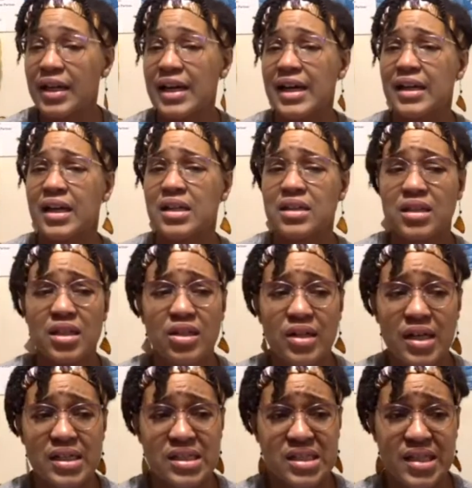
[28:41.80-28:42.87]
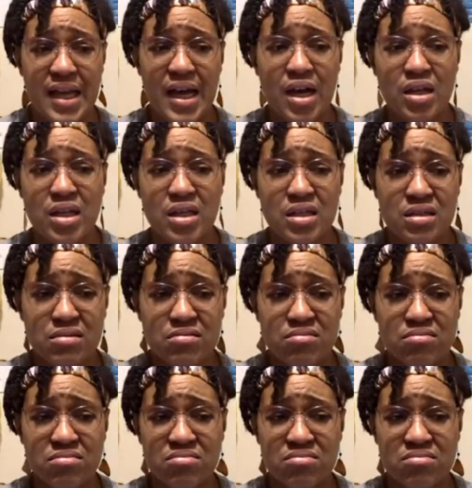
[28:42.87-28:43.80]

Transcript: I got their Italian